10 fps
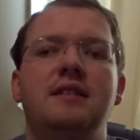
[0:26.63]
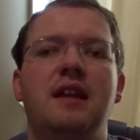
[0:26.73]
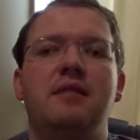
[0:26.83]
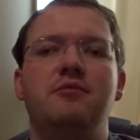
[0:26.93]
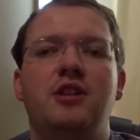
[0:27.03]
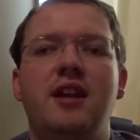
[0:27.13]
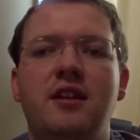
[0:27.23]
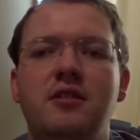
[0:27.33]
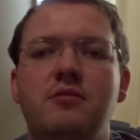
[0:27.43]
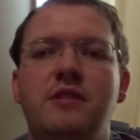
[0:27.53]
I'm
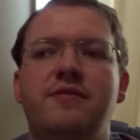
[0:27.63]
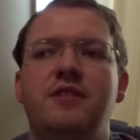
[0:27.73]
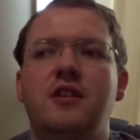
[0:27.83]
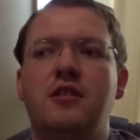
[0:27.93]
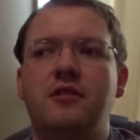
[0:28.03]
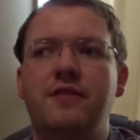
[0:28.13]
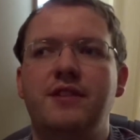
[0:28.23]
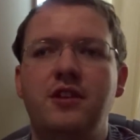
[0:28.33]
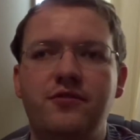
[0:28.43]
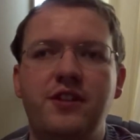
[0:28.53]
Jacob with another
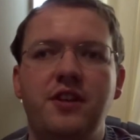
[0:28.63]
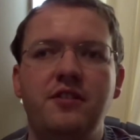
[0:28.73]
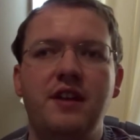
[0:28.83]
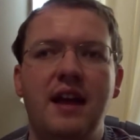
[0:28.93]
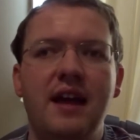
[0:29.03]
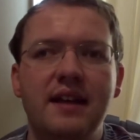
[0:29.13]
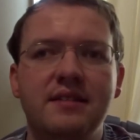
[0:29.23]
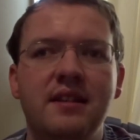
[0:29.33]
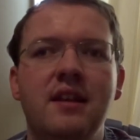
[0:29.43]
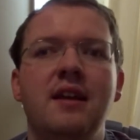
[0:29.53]
review for you
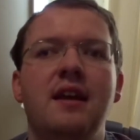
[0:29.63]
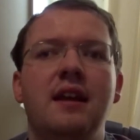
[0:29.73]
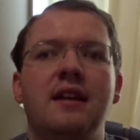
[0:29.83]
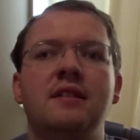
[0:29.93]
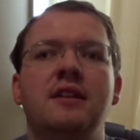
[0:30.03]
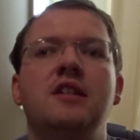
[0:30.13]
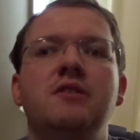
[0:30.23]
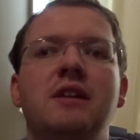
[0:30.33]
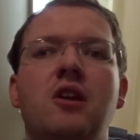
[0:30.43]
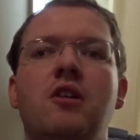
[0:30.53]
guys, and
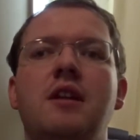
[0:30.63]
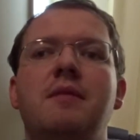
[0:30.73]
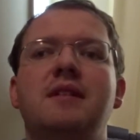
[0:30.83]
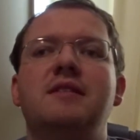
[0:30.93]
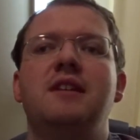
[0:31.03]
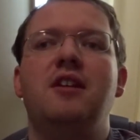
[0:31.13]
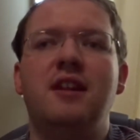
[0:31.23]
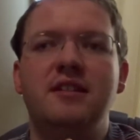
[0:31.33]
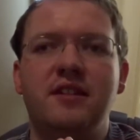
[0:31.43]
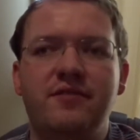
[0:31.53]
continuing on in my
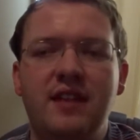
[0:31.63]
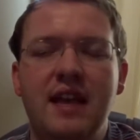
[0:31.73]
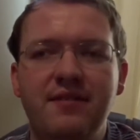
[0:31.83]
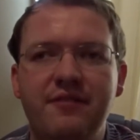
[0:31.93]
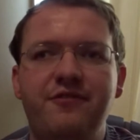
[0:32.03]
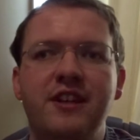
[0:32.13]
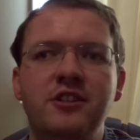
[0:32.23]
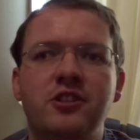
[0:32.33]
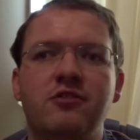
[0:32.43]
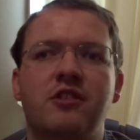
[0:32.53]
series of David
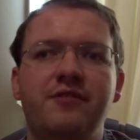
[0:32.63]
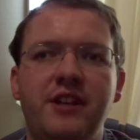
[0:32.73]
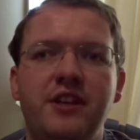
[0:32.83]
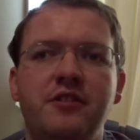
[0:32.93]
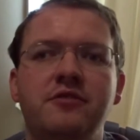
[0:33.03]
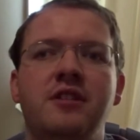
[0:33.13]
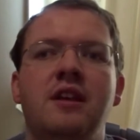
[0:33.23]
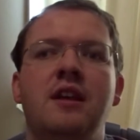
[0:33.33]
Fincher reviews.